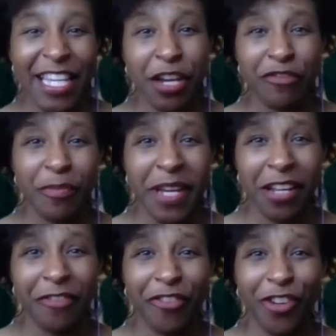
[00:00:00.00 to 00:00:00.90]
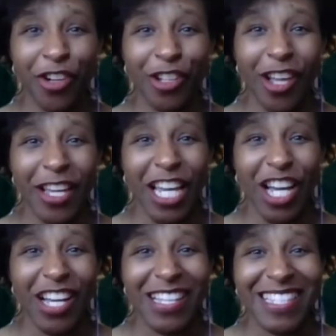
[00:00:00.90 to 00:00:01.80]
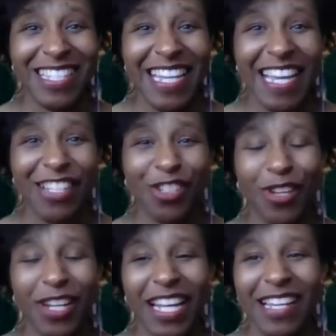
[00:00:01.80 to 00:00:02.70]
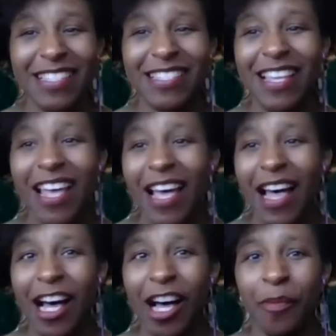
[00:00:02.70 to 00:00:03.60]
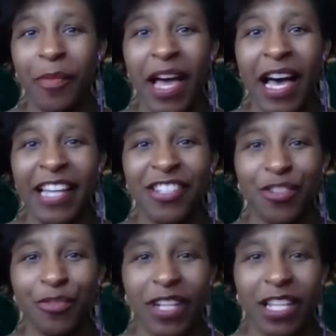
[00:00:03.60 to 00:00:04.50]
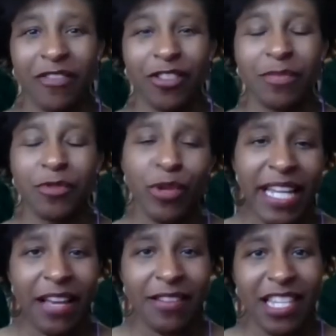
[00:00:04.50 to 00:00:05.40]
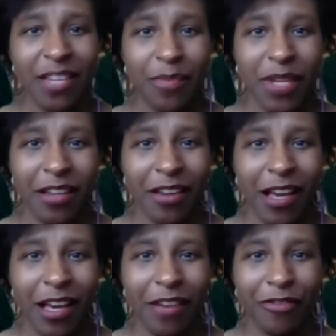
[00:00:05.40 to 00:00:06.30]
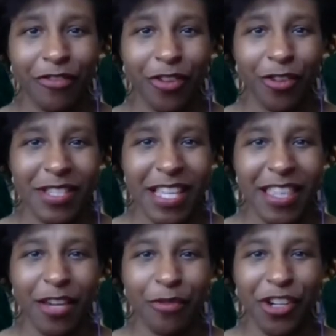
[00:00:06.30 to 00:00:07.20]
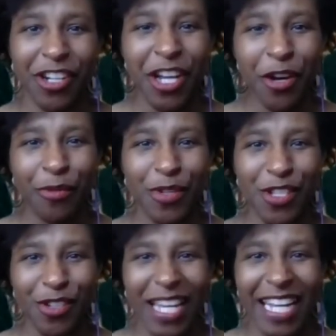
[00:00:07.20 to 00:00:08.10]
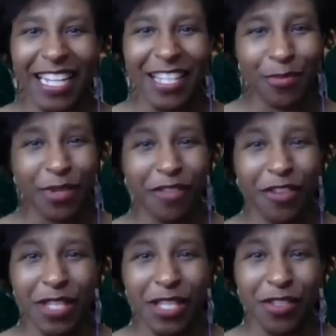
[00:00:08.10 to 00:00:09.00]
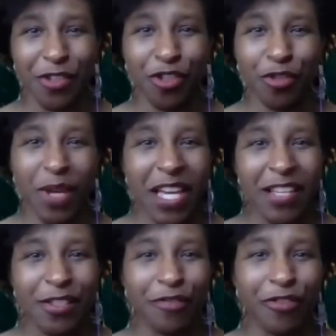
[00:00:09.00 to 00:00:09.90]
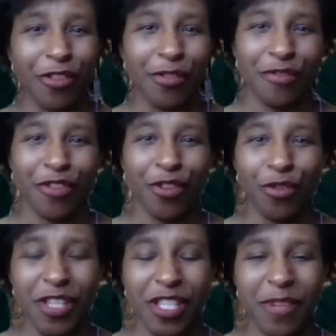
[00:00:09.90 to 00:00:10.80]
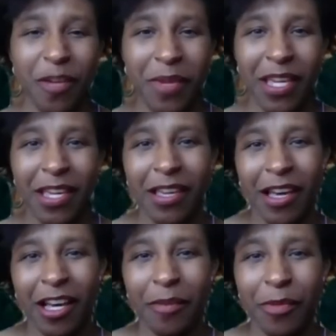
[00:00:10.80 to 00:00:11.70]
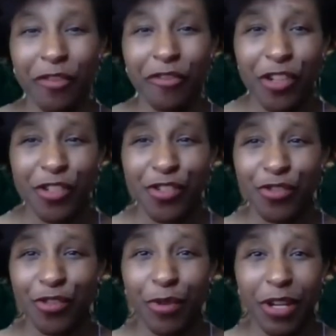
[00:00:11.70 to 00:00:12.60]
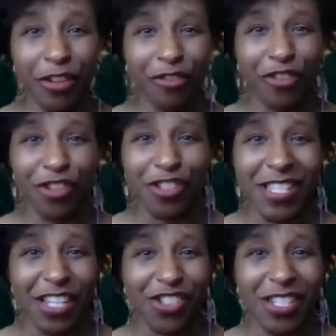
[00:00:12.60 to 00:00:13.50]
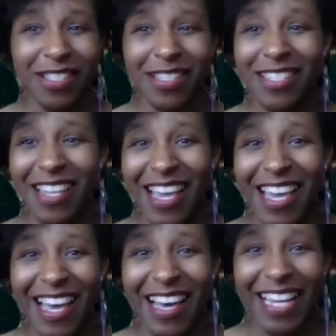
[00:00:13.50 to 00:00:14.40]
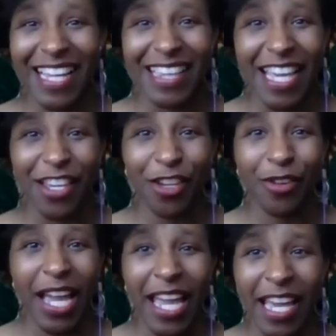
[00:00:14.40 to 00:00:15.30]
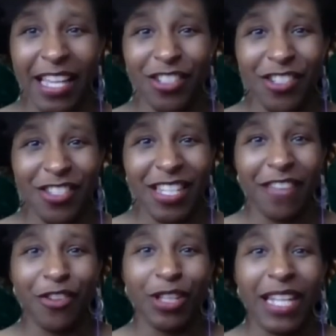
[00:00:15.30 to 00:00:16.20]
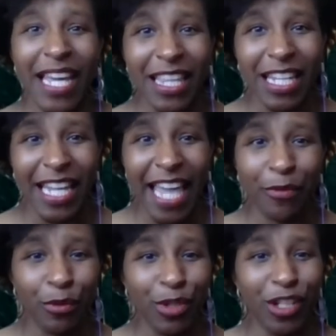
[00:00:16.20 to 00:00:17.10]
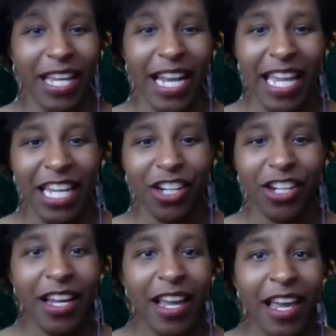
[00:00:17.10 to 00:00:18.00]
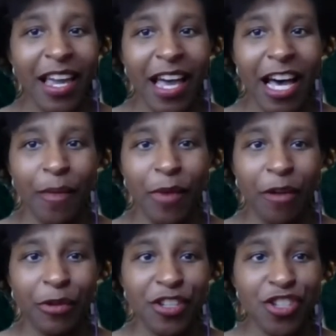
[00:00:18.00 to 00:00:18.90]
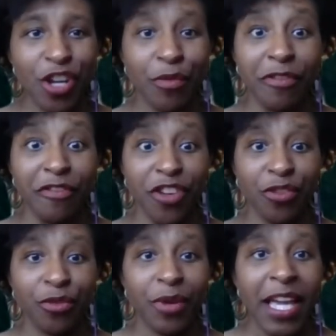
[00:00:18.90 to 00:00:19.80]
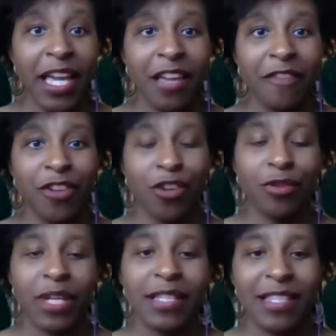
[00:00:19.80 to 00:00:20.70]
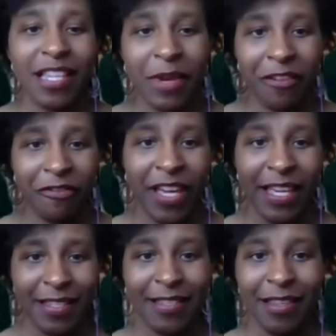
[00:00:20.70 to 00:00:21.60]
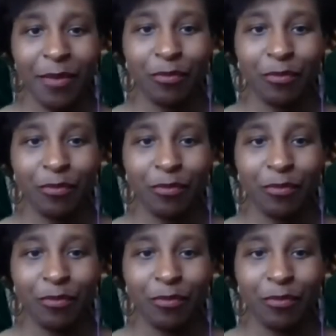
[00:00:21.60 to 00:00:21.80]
thank you everybody for logging on today and joining us. I just want to give some quick housekeeping for folks. I think we're still getting in the swing of using Zoom. So for those of you who this might be your first or one of your first sessions, again, thank you. And just to give you the lay of the land, what we're looking at here, I want to start with view. If you can see my face